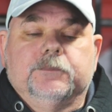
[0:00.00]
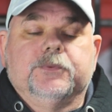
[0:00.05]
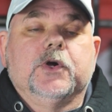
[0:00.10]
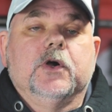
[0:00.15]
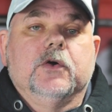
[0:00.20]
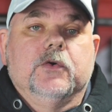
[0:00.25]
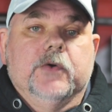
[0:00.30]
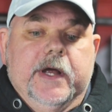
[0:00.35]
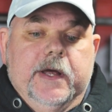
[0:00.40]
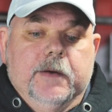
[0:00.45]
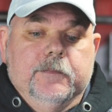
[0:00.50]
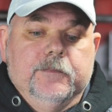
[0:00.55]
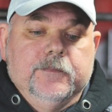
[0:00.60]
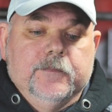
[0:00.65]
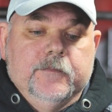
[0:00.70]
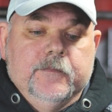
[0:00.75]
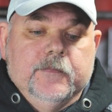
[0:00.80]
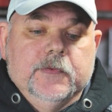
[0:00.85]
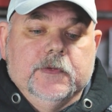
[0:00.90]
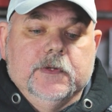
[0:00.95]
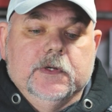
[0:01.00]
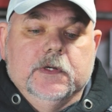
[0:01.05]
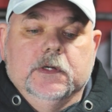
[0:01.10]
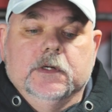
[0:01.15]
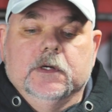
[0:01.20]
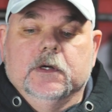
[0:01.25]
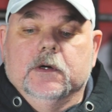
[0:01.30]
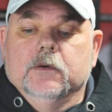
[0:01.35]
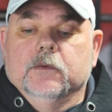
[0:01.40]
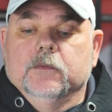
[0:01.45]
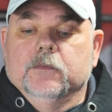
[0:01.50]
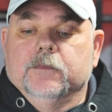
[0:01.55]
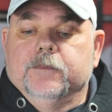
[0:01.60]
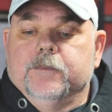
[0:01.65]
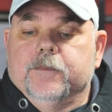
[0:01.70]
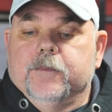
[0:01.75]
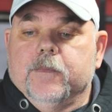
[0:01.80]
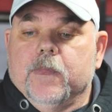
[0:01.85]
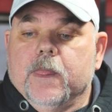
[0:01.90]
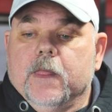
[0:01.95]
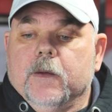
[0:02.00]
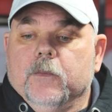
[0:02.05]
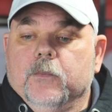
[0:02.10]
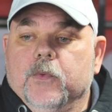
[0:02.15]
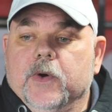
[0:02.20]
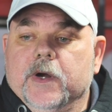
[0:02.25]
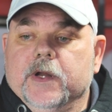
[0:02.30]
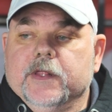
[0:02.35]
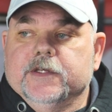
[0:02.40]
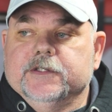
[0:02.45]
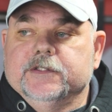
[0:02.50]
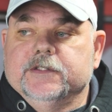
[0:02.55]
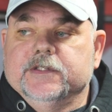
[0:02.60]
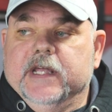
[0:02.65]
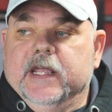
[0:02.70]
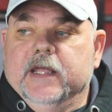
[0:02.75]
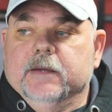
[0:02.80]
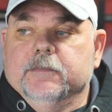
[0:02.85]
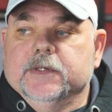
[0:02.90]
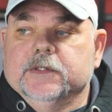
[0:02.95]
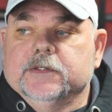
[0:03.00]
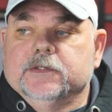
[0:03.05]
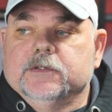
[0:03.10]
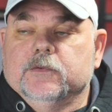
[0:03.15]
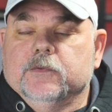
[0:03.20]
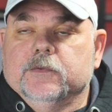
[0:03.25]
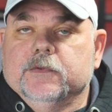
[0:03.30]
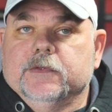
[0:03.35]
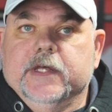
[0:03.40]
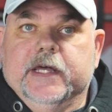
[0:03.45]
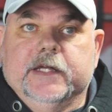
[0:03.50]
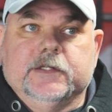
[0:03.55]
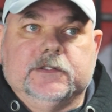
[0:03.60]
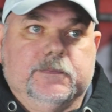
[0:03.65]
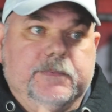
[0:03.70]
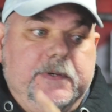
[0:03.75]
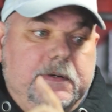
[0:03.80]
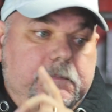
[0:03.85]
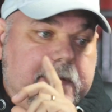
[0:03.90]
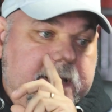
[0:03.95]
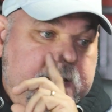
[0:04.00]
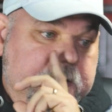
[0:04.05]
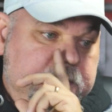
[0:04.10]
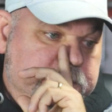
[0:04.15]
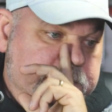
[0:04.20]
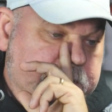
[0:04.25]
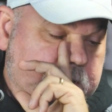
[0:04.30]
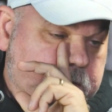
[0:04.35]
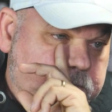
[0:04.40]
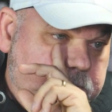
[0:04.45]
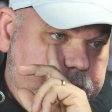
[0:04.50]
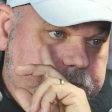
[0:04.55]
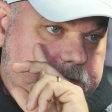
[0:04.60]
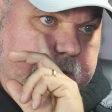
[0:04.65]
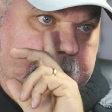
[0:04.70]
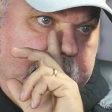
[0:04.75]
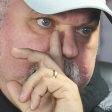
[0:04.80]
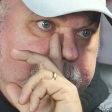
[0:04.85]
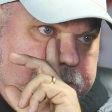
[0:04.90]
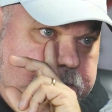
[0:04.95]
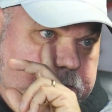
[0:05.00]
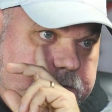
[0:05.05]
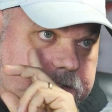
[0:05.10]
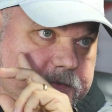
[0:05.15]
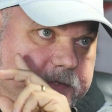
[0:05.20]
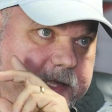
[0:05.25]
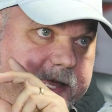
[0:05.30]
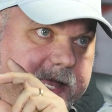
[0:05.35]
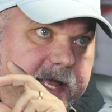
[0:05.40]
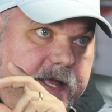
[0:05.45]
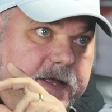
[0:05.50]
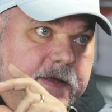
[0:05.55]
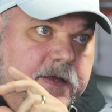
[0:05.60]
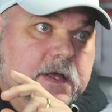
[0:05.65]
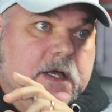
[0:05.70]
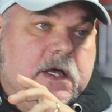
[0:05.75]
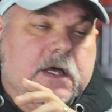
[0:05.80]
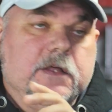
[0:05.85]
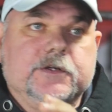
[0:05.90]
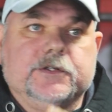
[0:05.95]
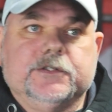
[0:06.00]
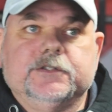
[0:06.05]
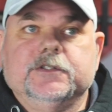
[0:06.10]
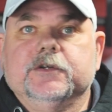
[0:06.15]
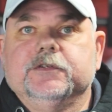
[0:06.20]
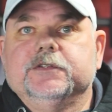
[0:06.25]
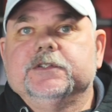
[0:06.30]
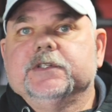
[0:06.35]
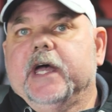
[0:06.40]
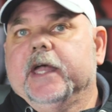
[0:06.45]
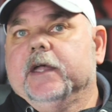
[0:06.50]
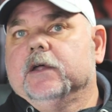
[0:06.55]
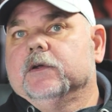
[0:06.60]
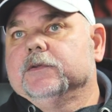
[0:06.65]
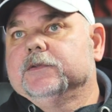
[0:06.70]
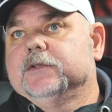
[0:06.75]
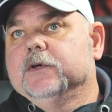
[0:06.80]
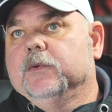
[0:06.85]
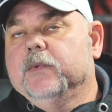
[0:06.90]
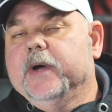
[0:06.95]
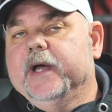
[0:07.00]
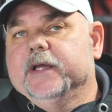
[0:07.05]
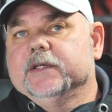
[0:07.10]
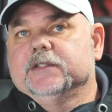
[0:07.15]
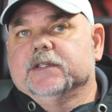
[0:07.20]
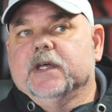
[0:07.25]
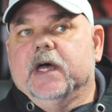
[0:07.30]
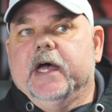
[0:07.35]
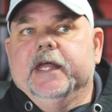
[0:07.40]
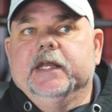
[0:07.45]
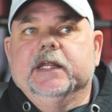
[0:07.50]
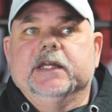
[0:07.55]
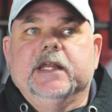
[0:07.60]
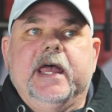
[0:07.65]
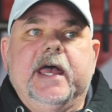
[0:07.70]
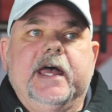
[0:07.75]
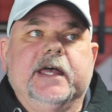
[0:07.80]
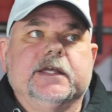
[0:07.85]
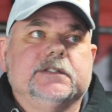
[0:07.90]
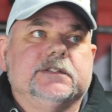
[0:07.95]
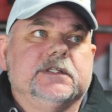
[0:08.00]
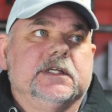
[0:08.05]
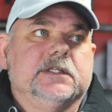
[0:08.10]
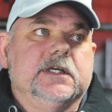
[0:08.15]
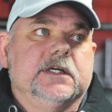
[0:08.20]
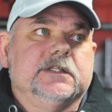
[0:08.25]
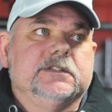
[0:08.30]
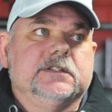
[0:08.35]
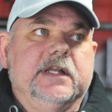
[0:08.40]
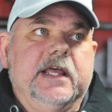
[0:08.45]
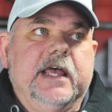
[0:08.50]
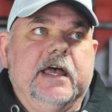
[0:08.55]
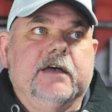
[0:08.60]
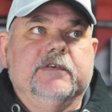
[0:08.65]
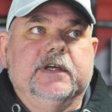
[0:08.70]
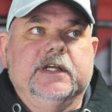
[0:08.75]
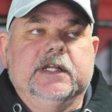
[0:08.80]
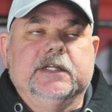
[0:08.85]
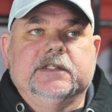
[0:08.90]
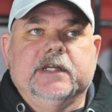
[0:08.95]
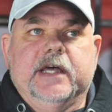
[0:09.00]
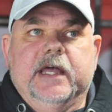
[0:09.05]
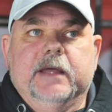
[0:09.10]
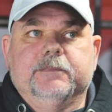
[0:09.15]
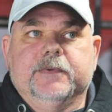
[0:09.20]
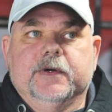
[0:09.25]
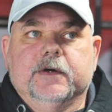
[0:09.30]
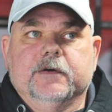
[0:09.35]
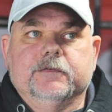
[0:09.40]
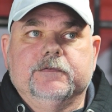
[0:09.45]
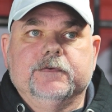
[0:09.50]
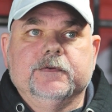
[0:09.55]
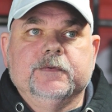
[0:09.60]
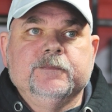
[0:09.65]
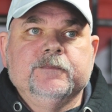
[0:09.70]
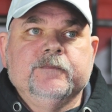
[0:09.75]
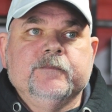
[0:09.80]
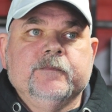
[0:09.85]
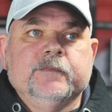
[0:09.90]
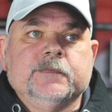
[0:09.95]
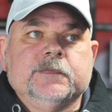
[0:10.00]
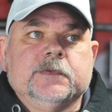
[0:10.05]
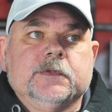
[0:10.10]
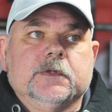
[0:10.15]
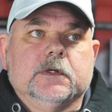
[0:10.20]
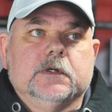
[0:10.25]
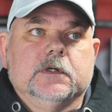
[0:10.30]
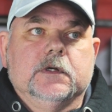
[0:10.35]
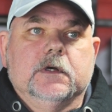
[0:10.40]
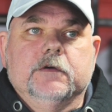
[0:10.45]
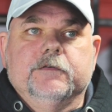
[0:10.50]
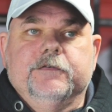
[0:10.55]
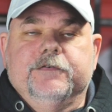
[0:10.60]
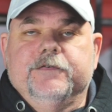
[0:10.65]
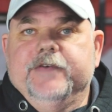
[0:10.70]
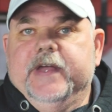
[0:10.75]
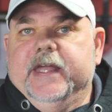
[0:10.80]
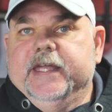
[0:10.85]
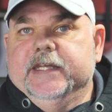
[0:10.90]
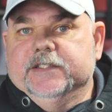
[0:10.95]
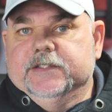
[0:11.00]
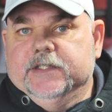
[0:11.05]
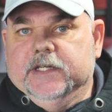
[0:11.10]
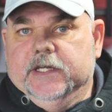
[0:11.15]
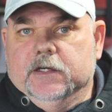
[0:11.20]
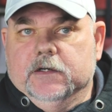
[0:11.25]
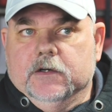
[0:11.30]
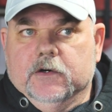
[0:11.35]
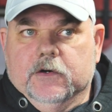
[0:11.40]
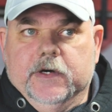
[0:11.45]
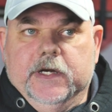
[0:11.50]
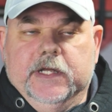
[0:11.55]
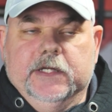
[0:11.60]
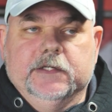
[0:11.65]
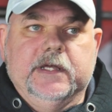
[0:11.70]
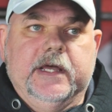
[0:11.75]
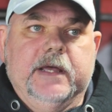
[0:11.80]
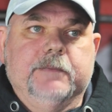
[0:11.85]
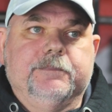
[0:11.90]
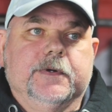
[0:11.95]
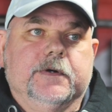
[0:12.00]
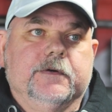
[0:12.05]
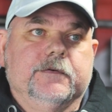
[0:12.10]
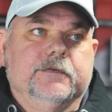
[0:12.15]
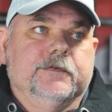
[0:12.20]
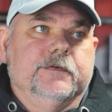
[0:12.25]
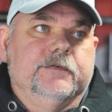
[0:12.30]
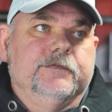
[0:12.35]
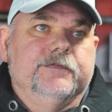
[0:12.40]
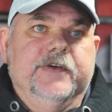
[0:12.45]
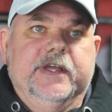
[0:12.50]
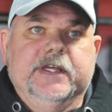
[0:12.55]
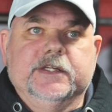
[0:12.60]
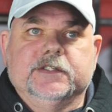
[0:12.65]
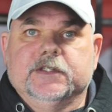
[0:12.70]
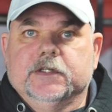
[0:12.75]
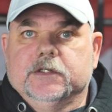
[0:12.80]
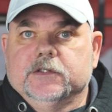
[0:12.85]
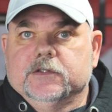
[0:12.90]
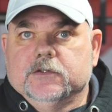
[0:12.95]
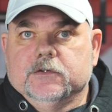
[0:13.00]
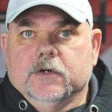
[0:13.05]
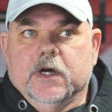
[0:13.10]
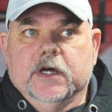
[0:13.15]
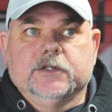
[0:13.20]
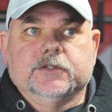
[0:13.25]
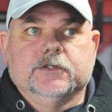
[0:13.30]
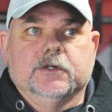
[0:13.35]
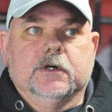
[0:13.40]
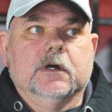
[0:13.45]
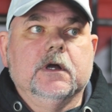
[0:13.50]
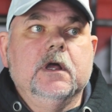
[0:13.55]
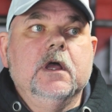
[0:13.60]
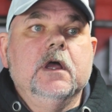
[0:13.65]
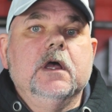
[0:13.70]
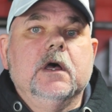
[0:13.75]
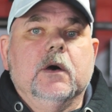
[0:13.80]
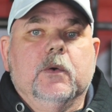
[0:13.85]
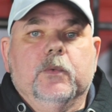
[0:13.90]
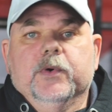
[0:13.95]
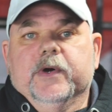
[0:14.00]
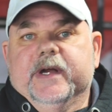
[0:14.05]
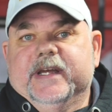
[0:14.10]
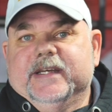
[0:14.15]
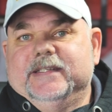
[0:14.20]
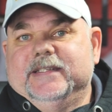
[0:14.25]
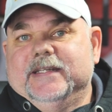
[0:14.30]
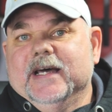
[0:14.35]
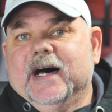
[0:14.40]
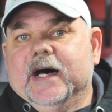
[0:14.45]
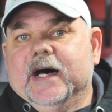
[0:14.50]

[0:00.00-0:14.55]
program. You know, one of the statements that's been made several times is that there's no cycle to Westside. It doesn't have any type of phasing or any type of phasic structure where it